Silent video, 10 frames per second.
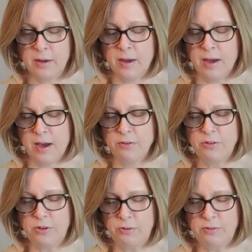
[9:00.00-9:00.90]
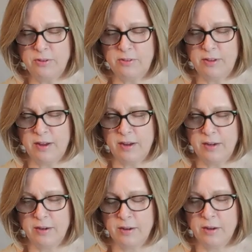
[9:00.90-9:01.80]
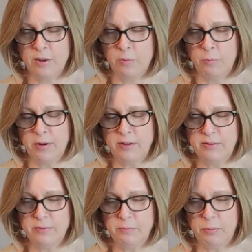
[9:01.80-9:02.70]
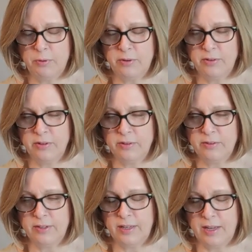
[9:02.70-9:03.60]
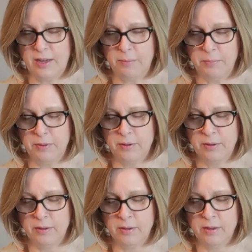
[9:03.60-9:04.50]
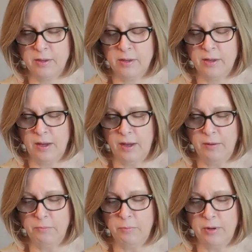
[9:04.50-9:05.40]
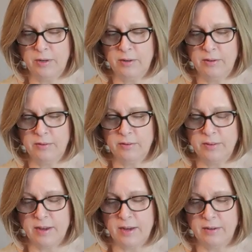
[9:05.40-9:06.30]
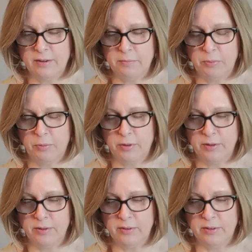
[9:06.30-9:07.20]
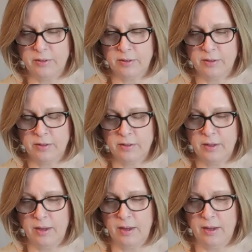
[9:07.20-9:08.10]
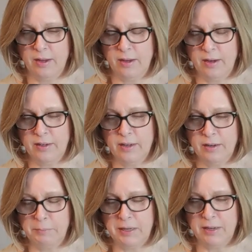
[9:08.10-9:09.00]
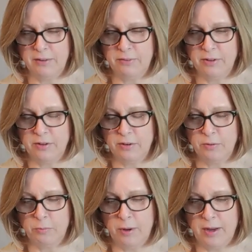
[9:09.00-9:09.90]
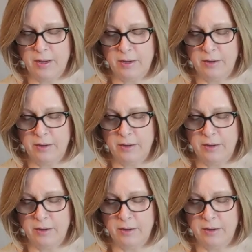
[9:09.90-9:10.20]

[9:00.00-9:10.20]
How do you decide what is important to keep and what is not important and can be given away?